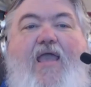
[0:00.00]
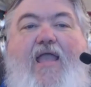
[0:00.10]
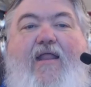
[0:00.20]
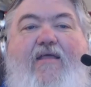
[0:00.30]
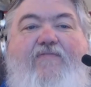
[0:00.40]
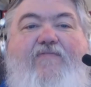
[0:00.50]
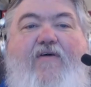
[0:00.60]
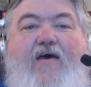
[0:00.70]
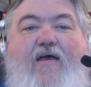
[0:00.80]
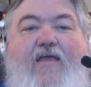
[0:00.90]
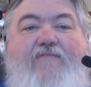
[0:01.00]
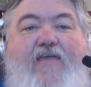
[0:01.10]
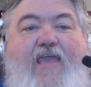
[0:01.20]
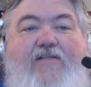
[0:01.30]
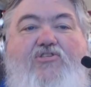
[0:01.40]
and if uh, if
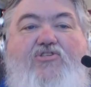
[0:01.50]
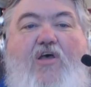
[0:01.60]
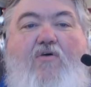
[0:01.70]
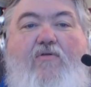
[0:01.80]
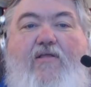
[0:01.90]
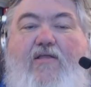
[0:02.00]
it catches on,